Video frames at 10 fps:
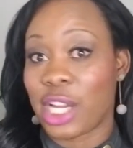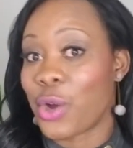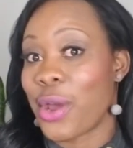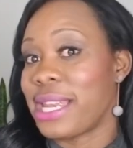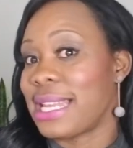They're
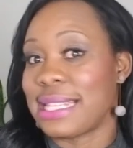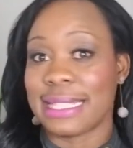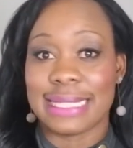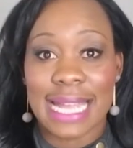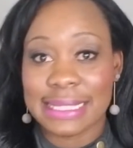going in and
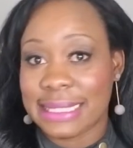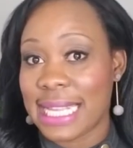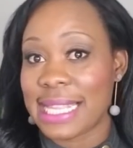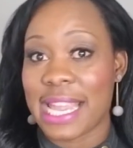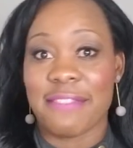they're
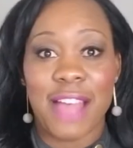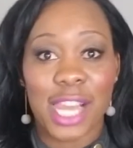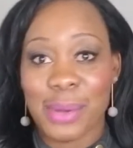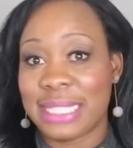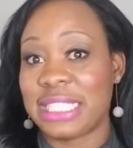testing, they're
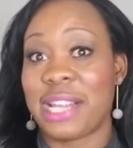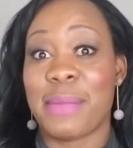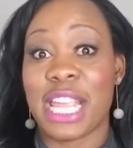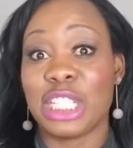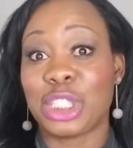evaluating, they're
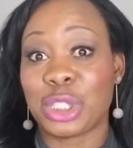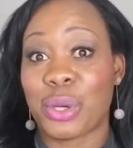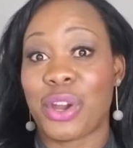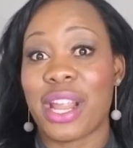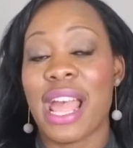making
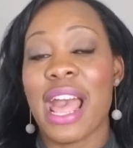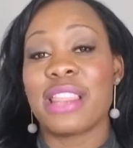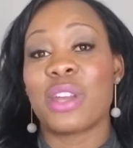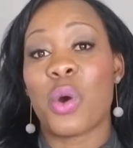sure the